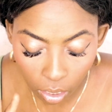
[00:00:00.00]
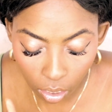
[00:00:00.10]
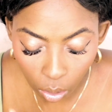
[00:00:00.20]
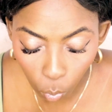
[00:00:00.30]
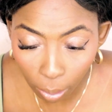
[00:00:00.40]

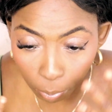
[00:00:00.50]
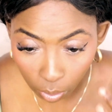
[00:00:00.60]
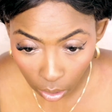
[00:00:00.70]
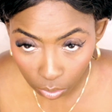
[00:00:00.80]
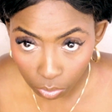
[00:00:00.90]
gonna wipe it
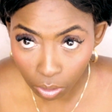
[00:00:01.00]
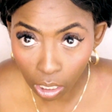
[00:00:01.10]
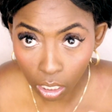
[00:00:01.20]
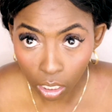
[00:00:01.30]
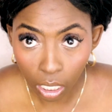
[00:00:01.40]
off
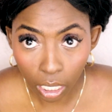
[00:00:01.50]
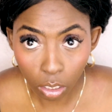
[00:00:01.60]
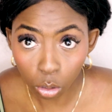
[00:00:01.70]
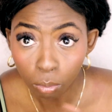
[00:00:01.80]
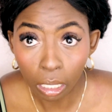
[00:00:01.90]
and then
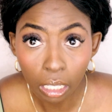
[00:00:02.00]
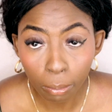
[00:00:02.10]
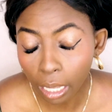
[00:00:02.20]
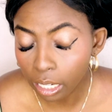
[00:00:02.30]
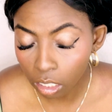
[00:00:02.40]
like do my
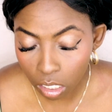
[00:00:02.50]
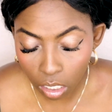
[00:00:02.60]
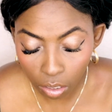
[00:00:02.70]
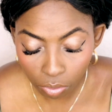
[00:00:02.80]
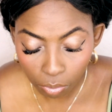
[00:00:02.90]
lip liner and
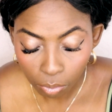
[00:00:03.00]
stuff